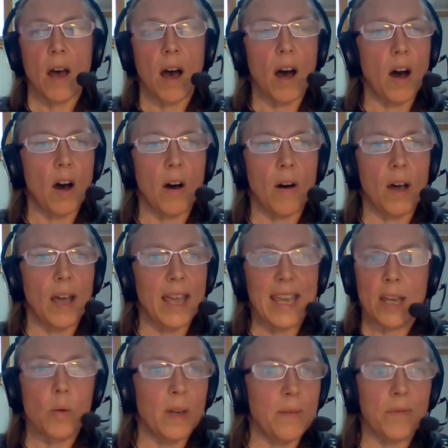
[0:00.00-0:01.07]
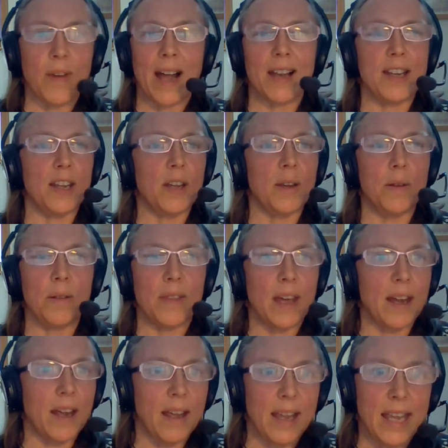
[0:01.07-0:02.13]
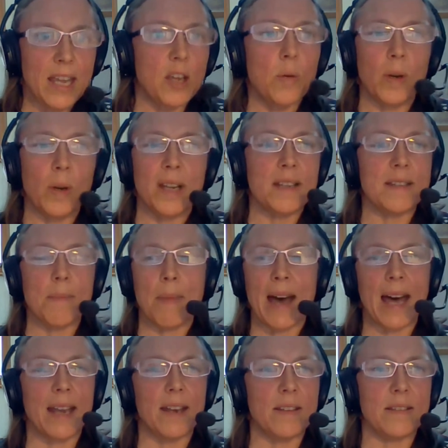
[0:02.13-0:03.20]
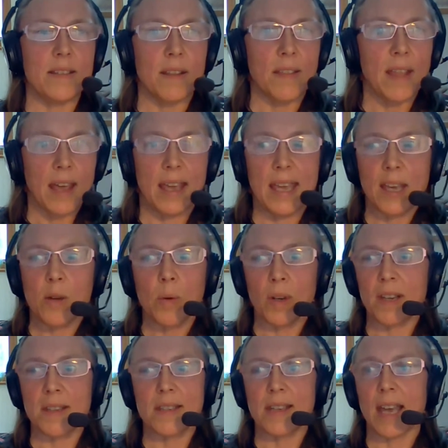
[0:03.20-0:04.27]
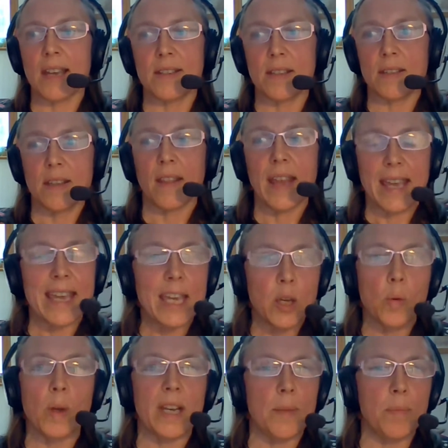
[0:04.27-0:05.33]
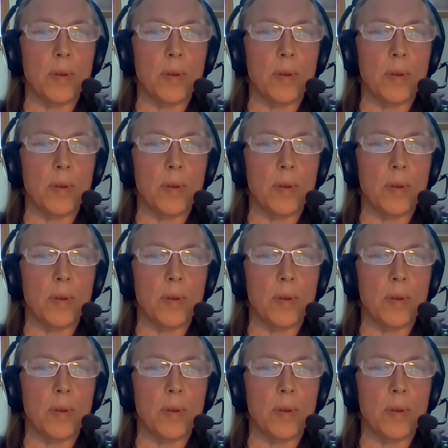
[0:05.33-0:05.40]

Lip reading: are equal in value, they're equal in demand, they're equal in status, and they equally